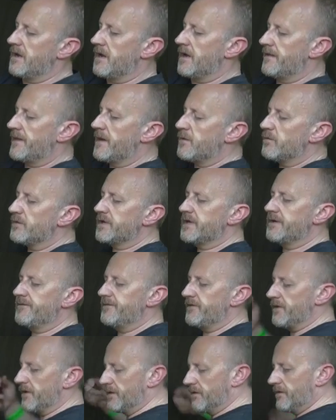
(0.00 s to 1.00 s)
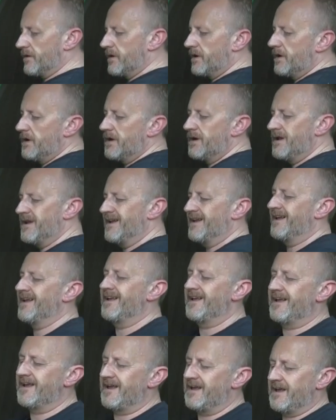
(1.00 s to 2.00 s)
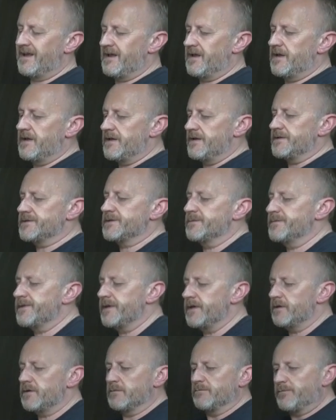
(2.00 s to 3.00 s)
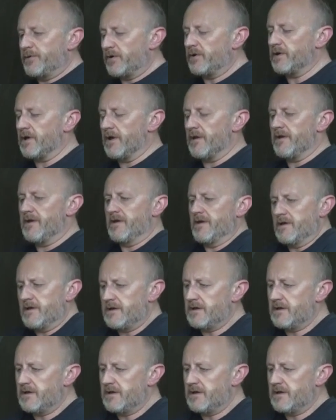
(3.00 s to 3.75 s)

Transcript: And that will give you something you can pull on,